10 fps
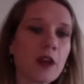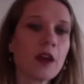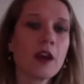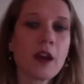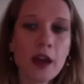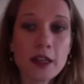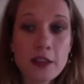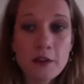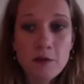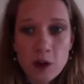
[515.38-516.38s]
It's
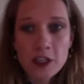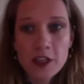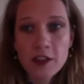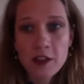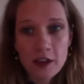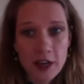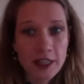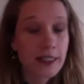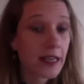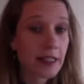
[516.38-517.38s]
unfortunate the United
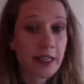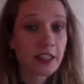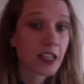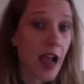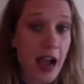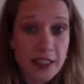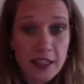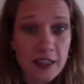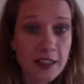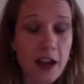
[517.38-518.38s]
States actually hasn't
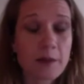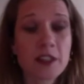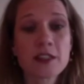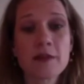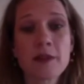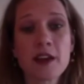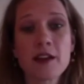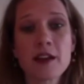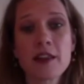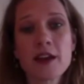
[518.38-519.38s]
adopted something
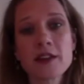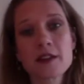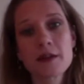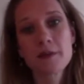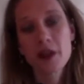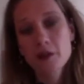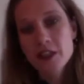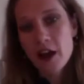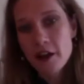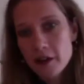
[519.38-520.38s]
like this. But I will
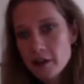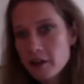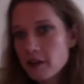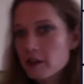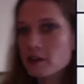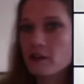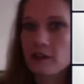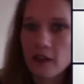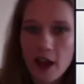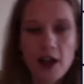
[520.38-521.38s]
tell you, there's
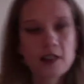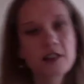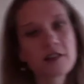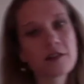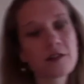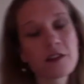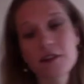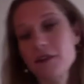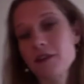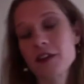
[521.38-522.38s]
lots of
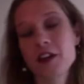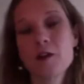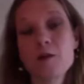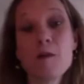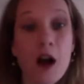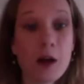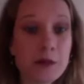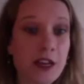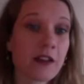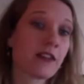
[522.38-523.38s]
moms
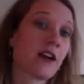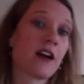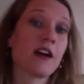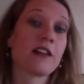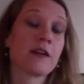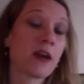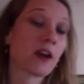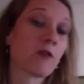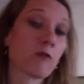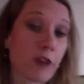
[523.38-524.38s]
out there that make
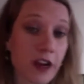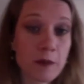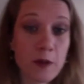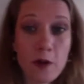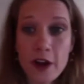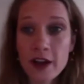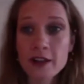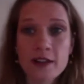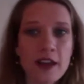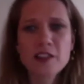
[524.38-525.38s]
great employees
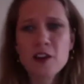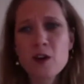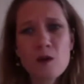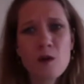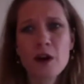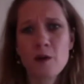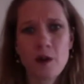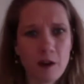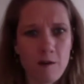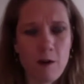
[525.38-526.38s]
that don't want to
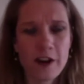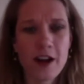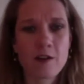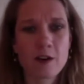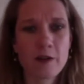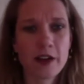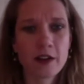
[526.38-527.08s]
work 40-hour a week.